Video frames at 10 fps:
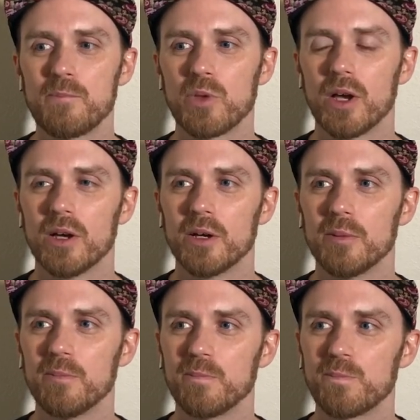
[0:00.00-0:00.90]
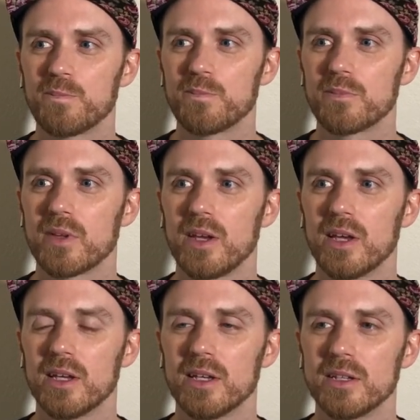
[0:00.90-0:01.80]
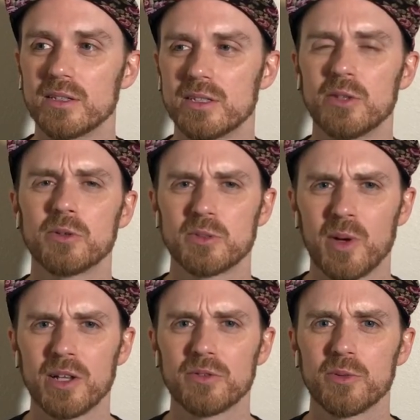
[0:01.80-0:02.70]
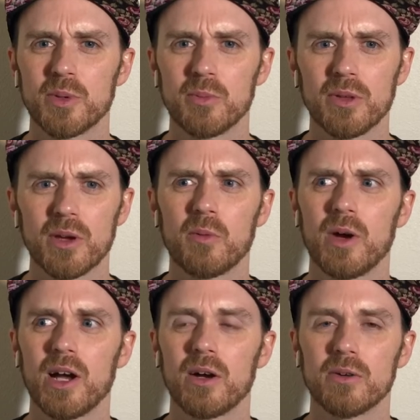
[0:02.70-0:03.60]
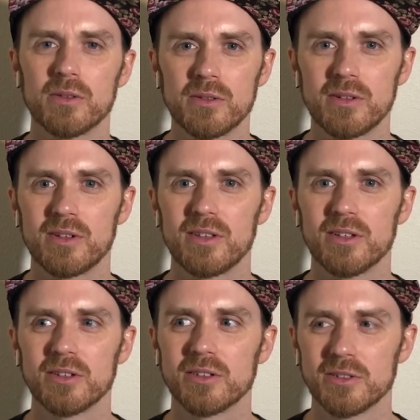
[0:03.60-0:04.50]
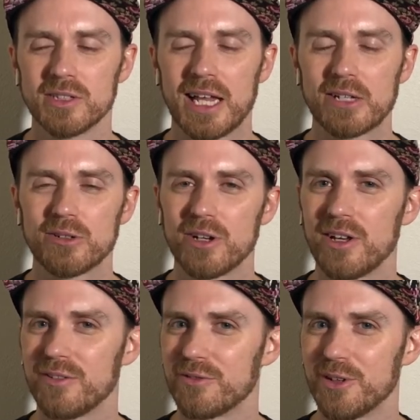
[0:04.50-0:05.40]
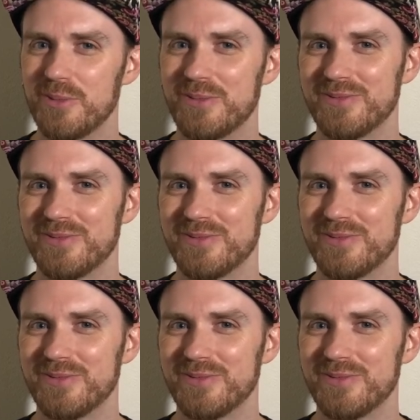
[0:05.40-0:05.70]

Um, and to see the response from people like, wow, there, there's an astronaut from,